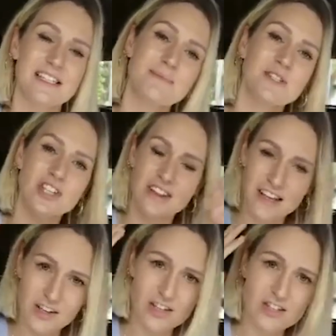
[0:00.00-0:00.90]
this machine
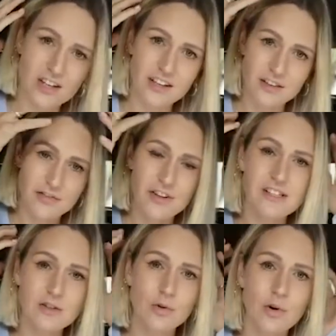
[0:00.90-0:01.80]
that goes on and it
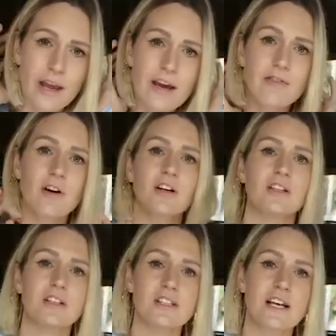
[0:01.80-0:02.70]
freezes all your hair
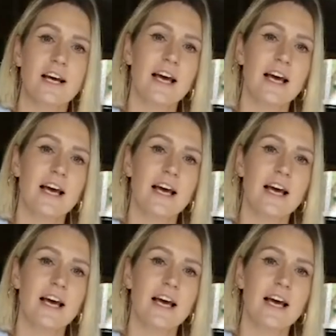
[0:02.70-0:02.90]
follicles.